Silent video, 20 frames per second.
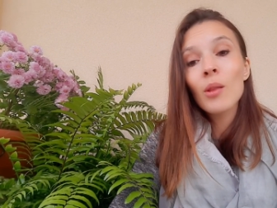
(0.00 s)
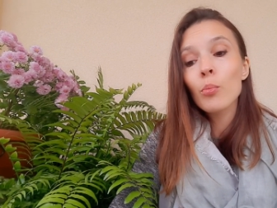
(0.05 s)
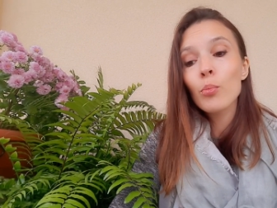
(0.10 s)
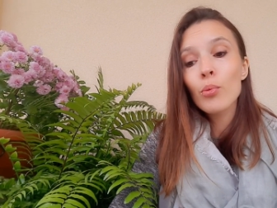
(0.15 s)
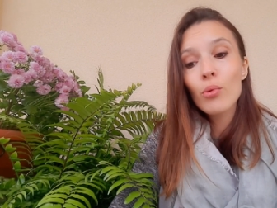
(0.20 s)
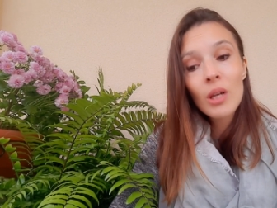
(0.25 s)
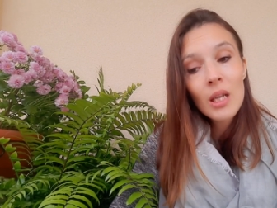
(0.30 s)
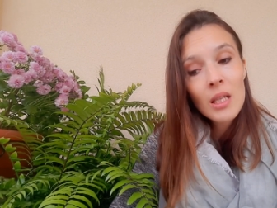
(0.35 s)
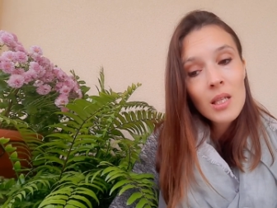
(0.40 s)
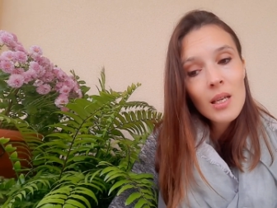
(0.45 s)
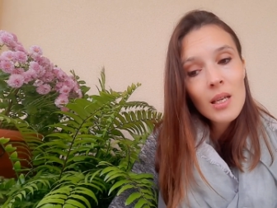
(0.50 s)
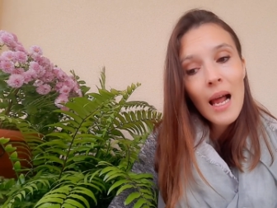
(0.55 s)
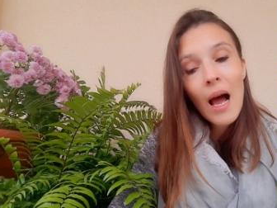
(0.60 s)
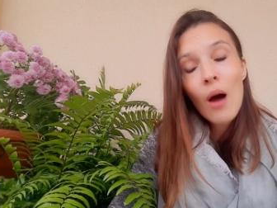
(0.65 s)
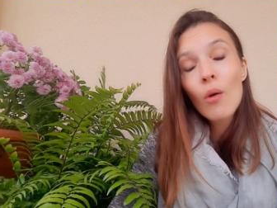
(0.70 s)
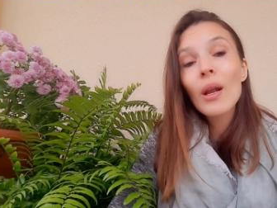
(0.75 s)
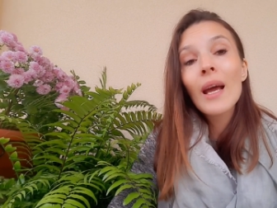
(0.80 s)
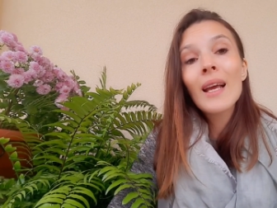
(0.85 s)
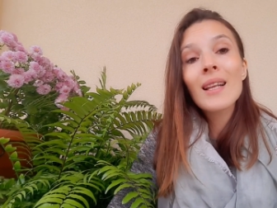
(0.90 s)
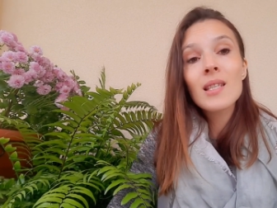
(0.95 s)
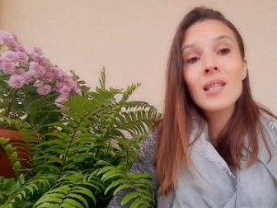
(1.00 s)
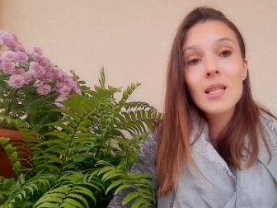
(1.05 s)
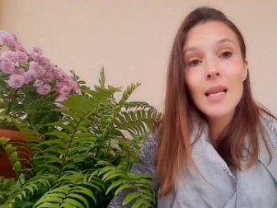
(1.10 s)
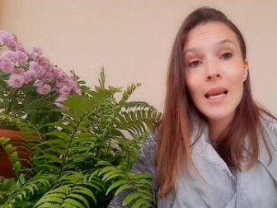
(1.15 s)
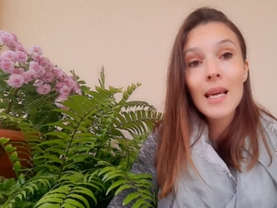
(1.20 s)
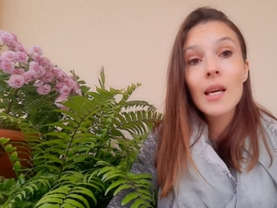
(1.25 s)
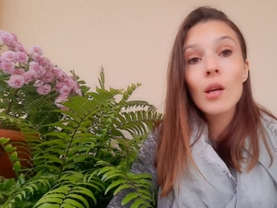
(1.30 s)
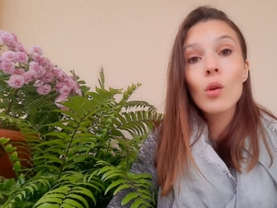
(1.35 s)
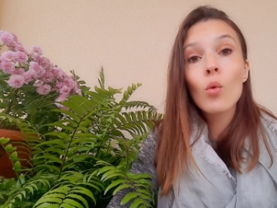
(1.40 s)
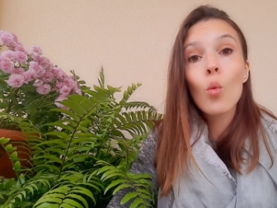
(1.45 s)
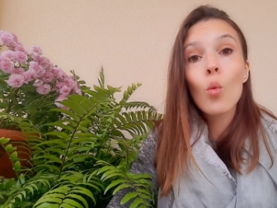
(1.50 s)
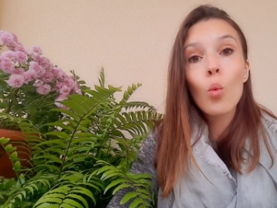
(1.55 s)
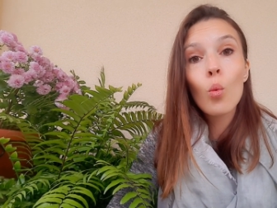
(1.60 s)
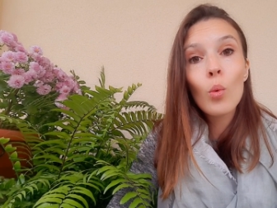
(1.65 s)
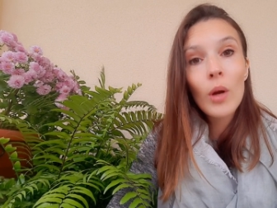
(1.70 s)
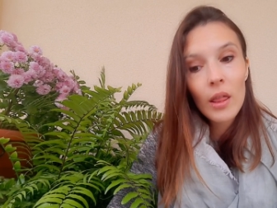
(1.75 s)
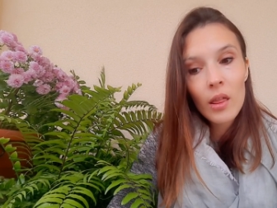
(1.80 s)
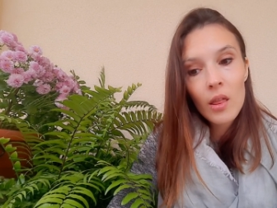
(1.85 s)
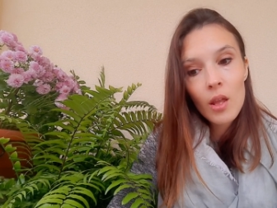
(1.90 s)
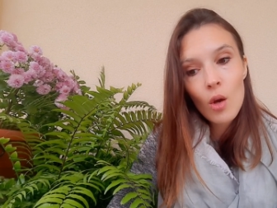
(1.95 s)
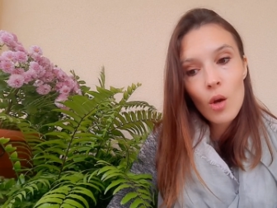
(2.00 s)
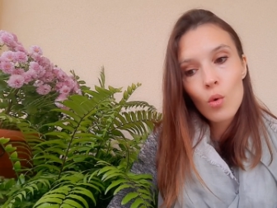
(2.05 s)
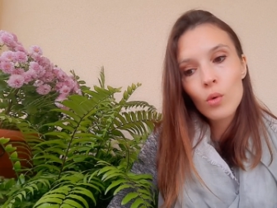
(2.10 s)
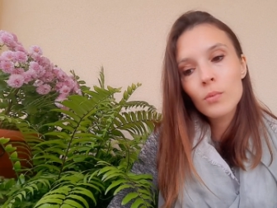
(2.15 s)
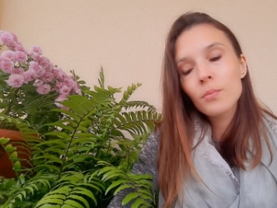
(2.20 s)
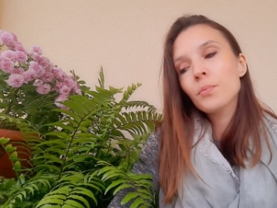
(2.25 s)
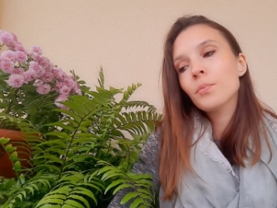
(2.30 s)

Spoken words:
print it out and take it with you,